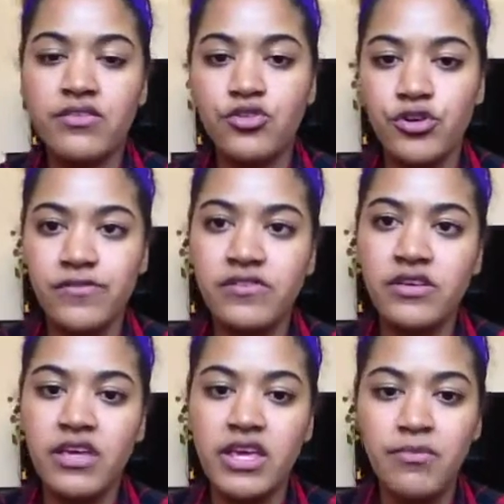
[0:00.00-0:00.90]
serve to
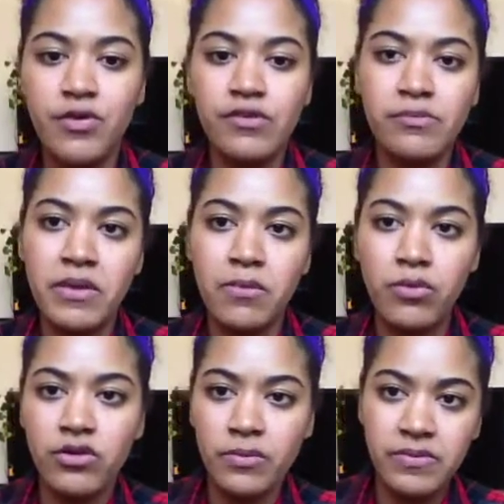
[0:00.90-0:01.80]
keep those
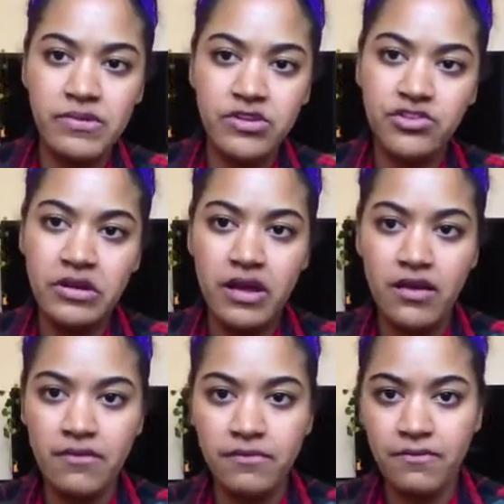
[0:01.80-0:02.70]
people in a position
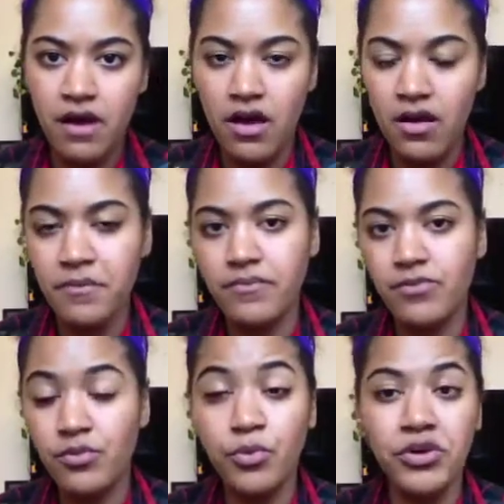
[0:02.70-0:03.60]
of
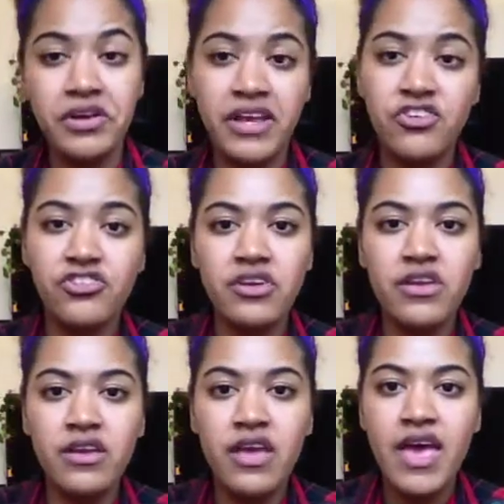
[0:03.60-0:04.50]

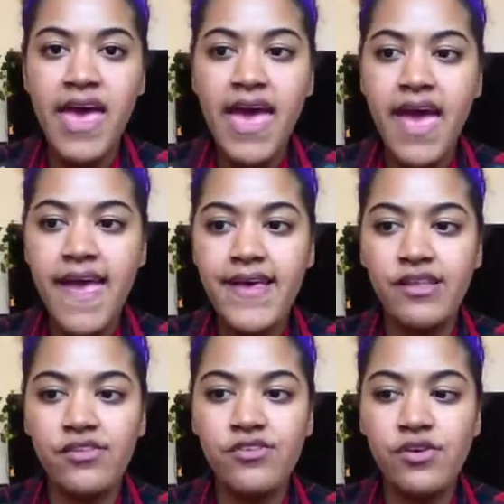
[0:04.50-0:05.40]
subordination.
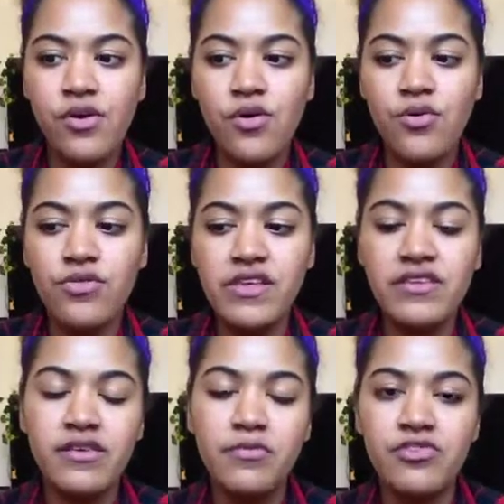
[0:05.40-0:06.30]
And so the
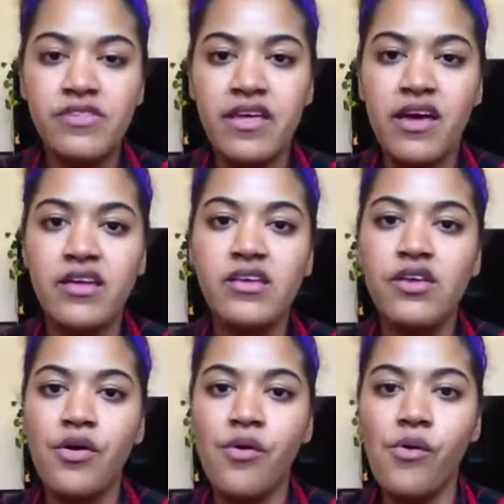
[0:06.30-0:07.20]
assumption that, you
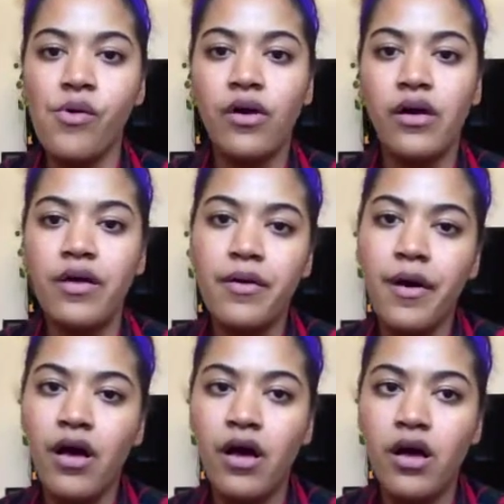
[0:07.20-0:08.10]
know,
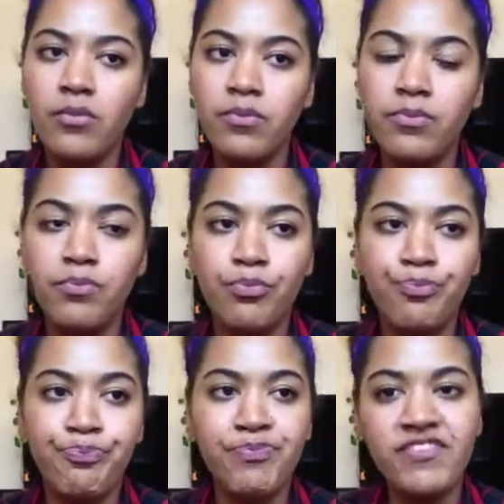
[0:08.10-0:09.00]
a
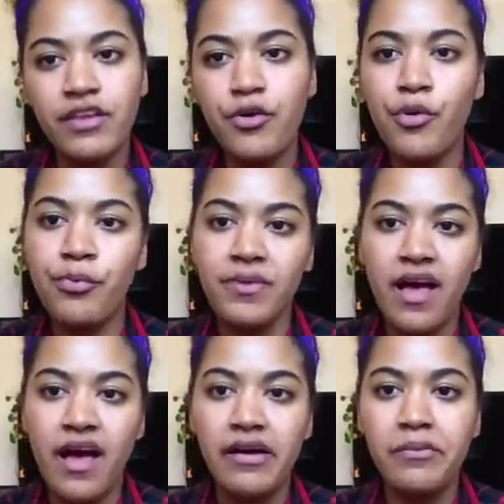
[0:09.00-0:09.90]
single
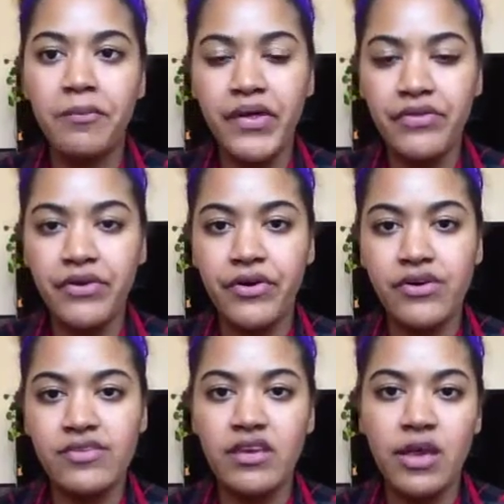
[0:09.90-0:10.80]
Black mother
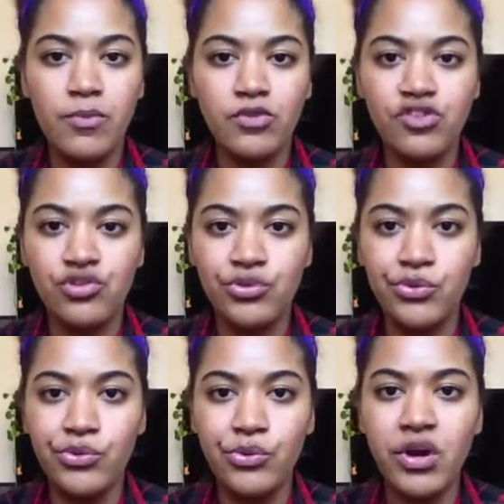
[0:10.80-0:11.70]
is unable
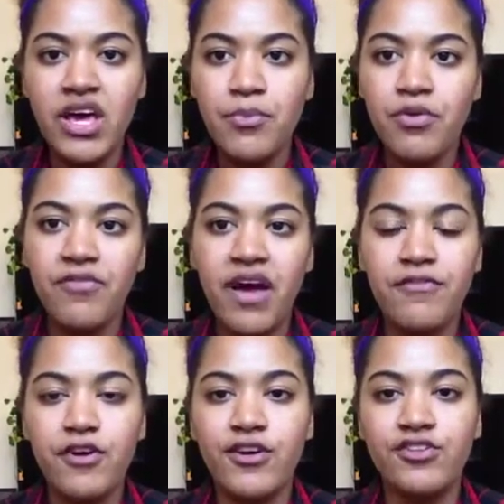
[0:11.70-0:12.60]
to provide
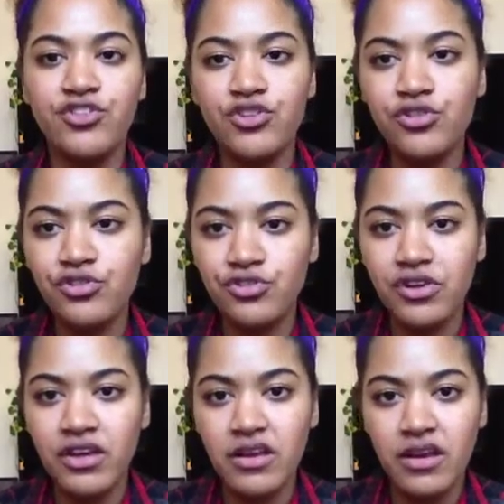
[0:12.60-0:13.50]
for her
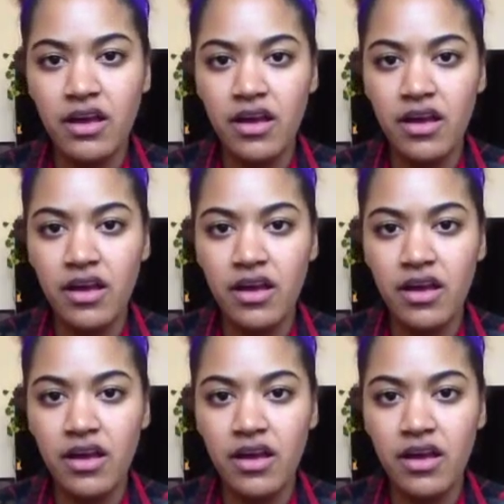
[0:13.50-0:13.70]
children